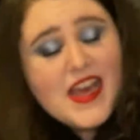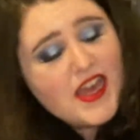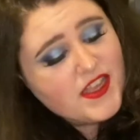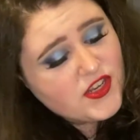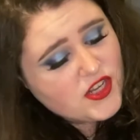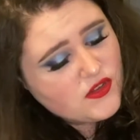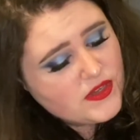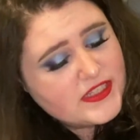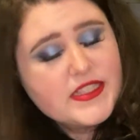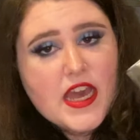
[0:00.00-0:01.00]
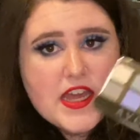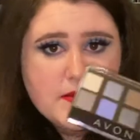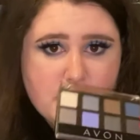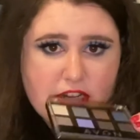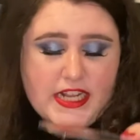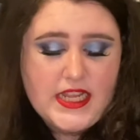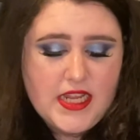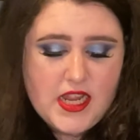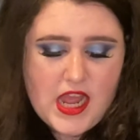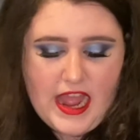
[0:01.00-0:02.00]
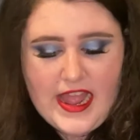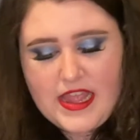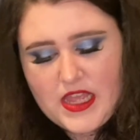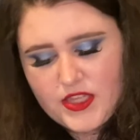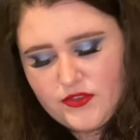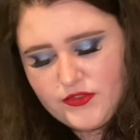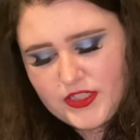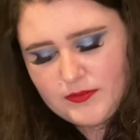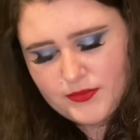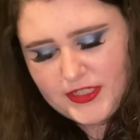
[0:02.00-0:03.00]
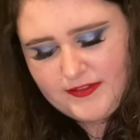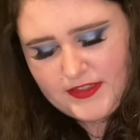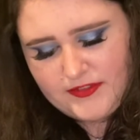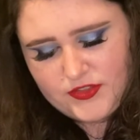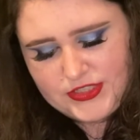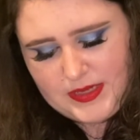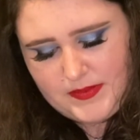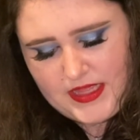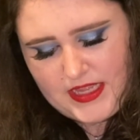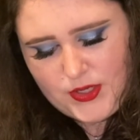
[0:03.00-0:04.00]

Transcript: And you know, it's kind of pretty. I used it briefly for something.